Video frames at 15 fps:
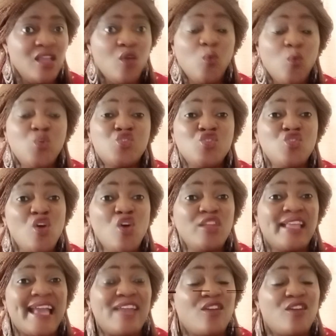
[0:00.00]
We should know the
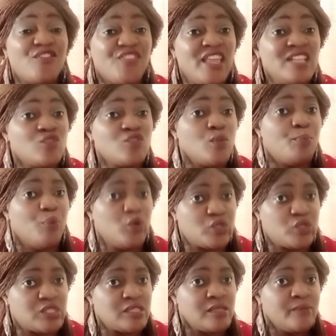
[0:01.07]
kind of things we
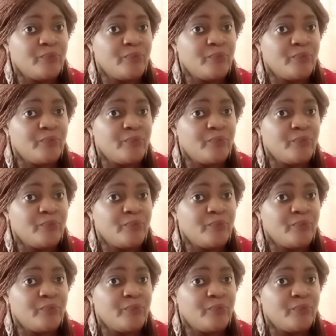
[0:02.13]
post